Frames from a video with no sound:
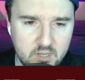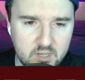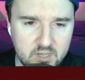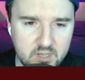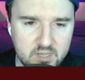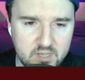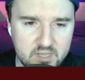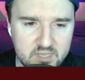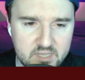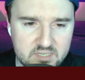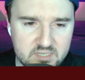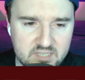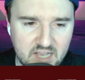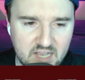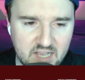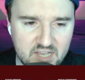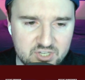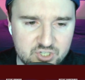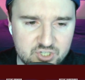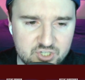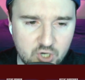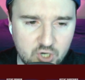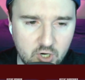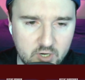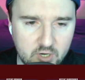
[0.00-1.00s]
his last
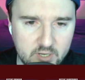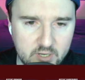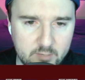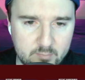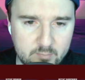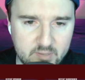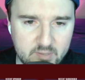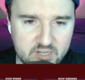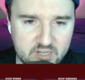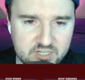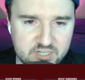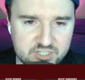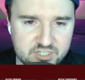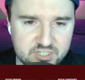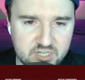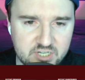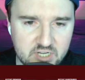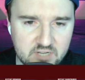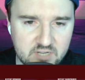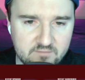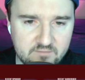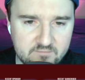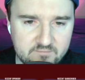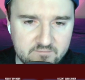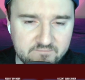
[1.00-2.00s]
start, he pitched
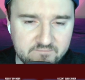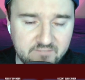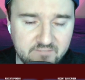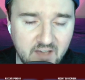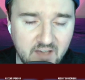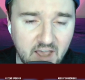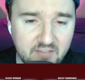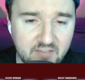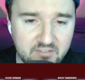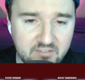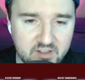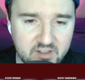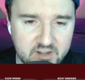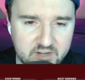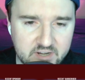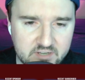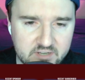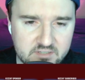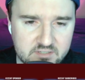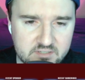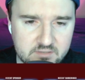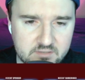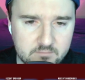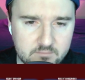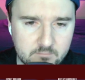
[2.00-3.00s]
five
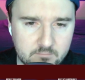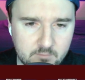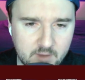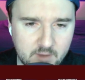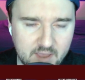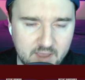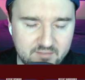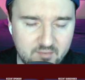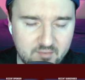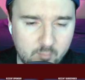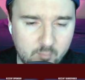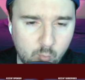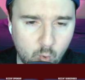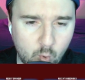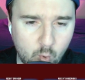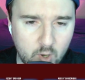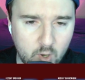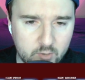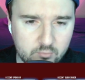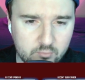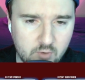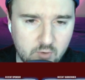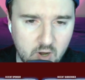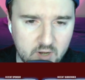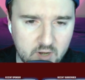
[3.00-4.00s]
innings, gave up one
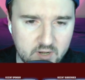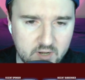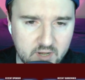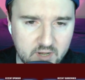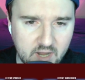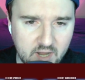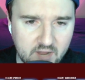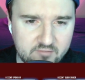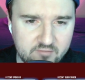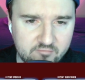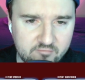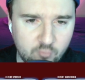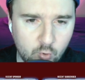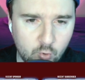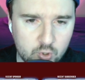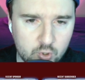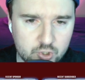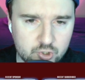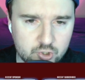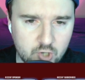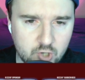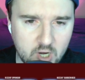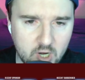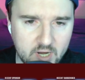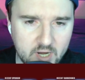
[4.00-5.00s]
run, had four
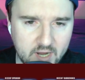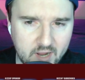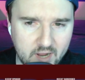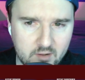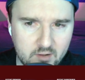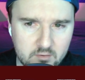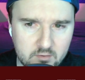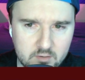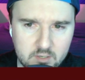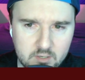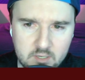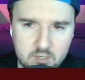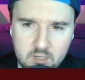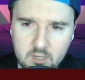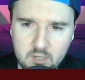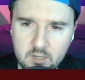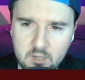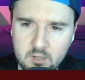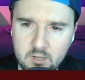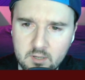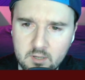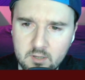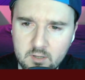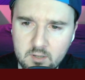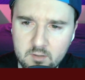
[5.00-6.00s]
strikeout.
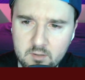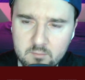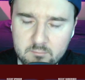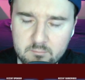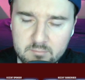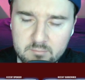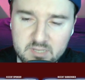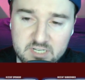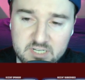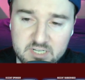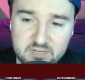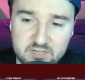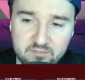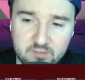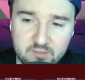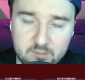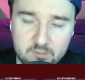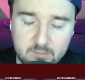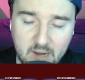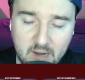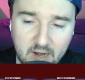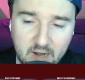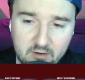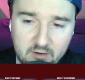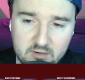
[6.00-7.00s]
Pitching for the
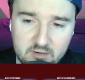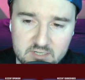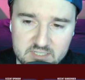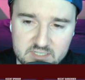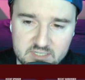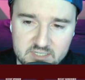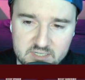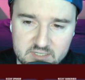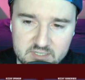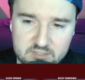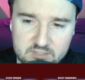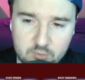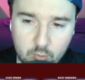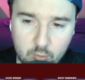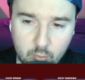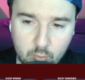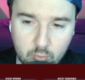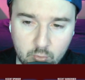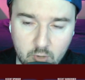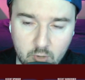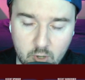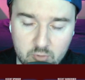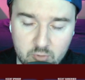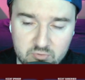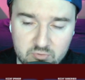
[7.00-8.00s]
Pirates is
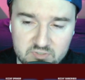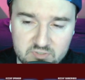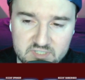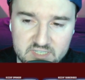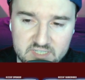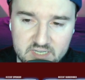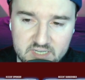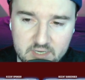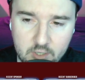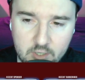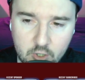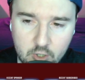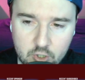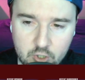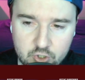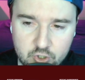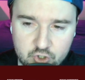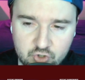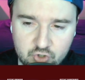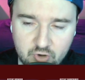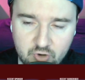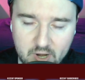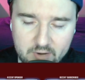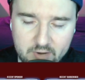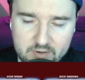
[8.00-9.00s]
Roansy
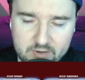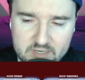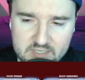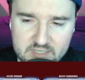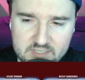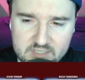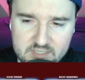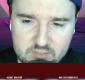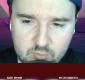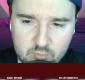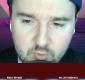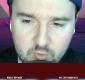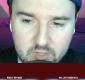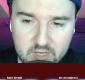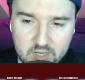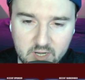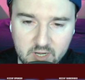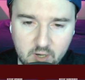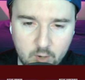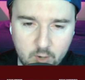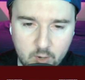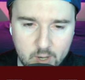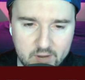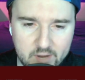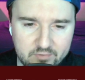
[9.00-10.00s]
Contreras with an
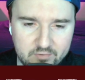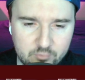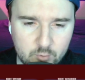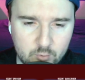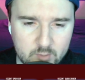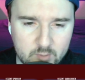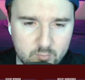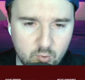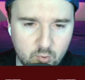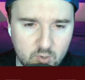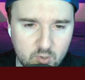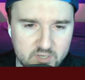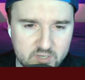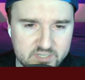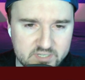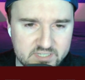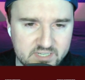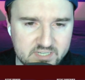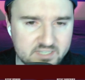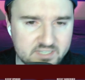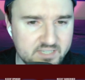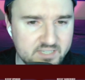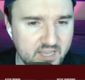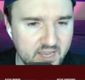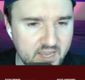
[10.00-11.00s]
ERA of
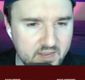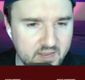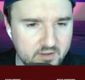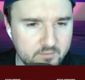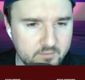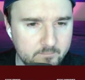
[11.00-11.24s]
3.68.